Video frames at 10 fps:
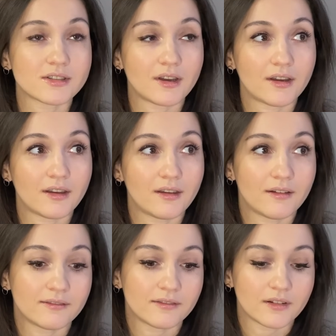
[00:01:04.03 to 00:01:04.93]

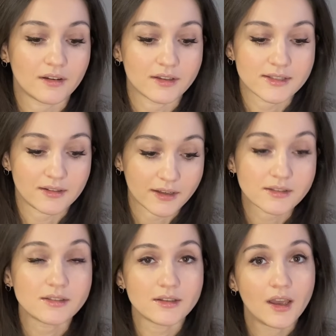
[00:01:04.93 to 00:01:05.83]
I have
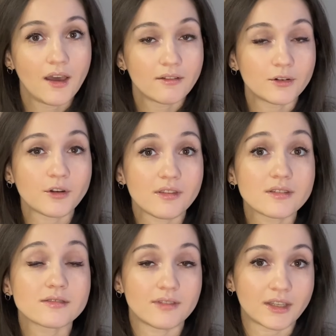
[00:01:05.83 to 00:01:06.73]
selected for
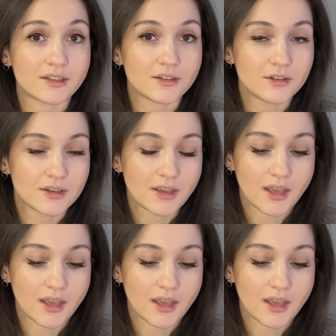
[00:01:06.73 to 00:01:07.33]
this video.